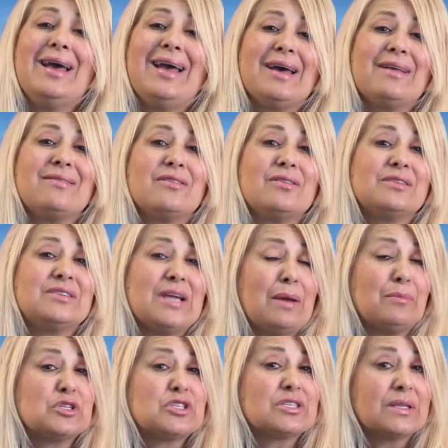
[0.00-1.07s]
and the
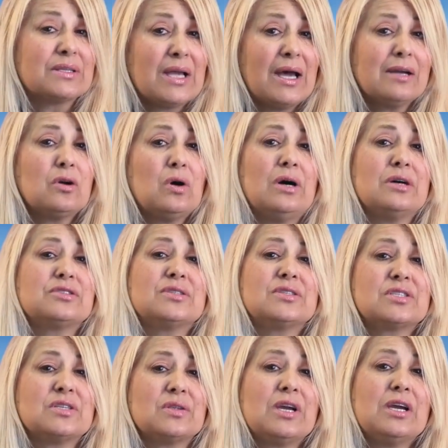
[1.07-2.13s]
damage that that
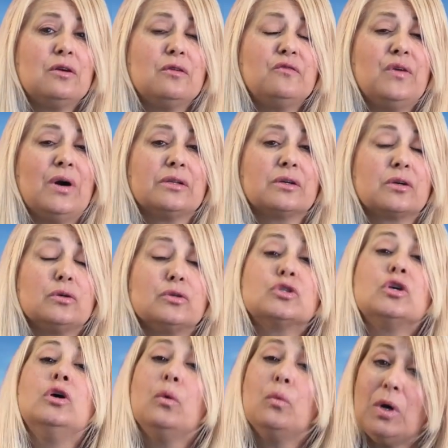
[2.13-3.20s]
causes to the hair
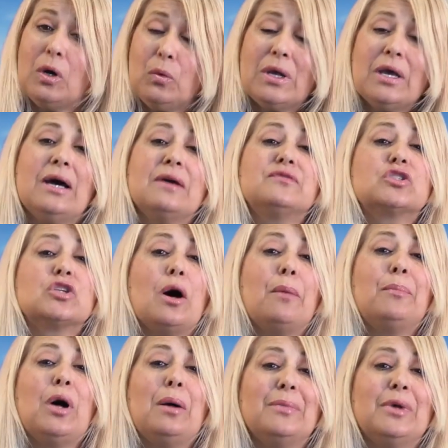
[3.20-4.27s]
follicles. Well, we have saw
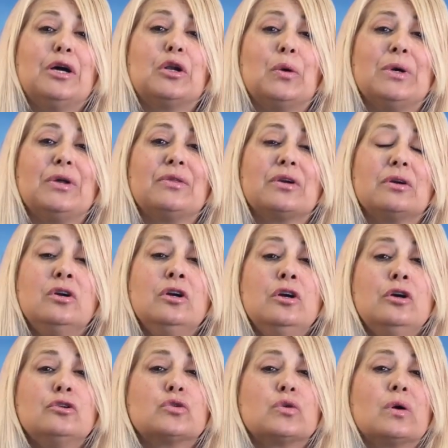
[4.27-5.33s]
palmetto in there.
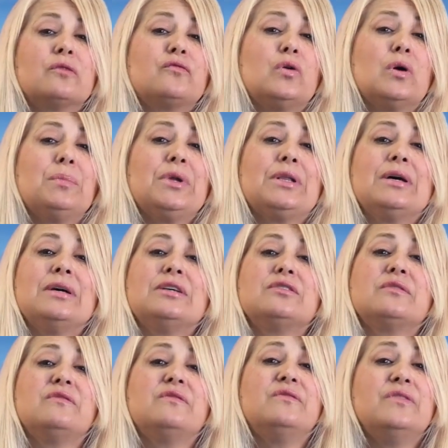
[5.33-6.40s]
So our formula
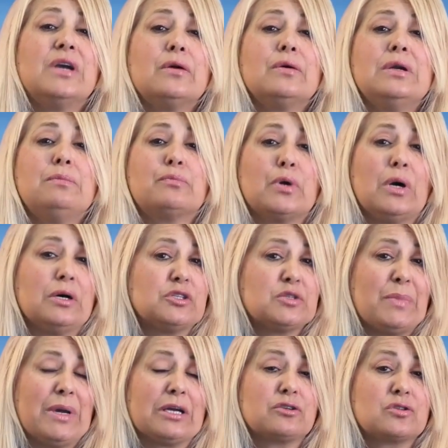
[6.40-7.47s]
is very broad
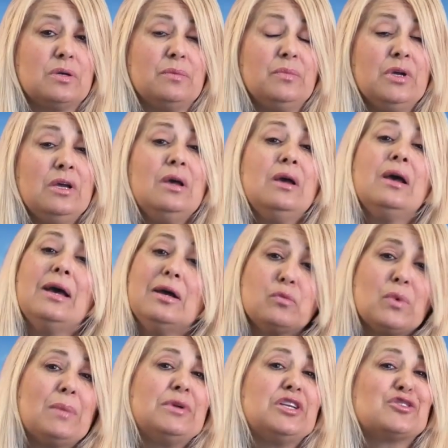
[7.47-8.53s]
spectrum
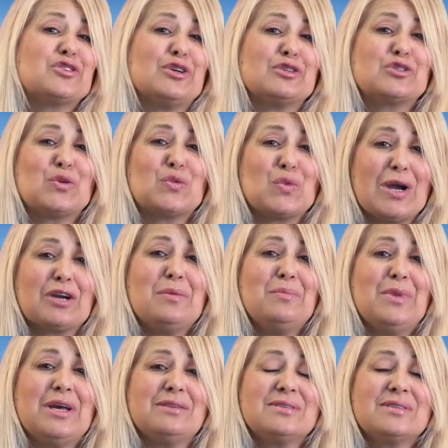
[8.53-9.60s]
and Remedy's also
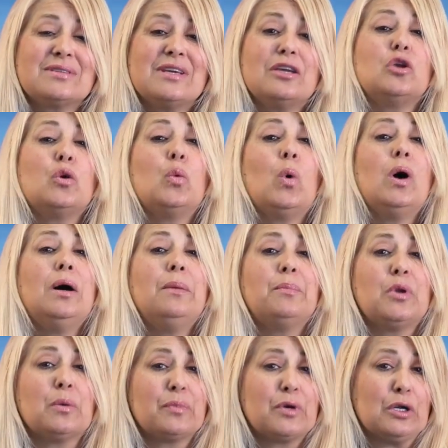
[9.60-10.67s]
recommends that you up
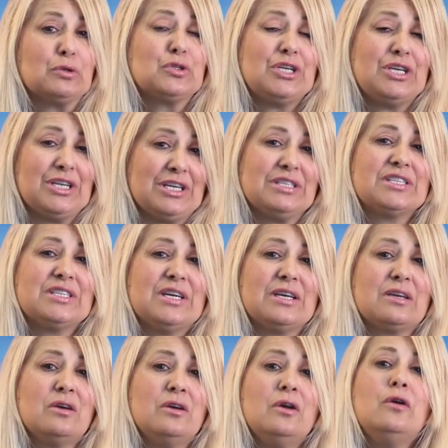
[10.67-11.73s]
your protein
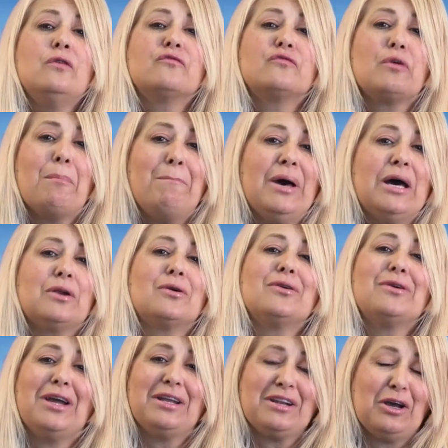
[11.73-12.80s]
intake for
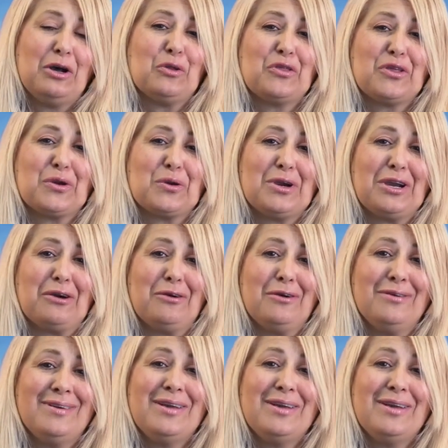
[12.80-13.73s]
better and healthier hair.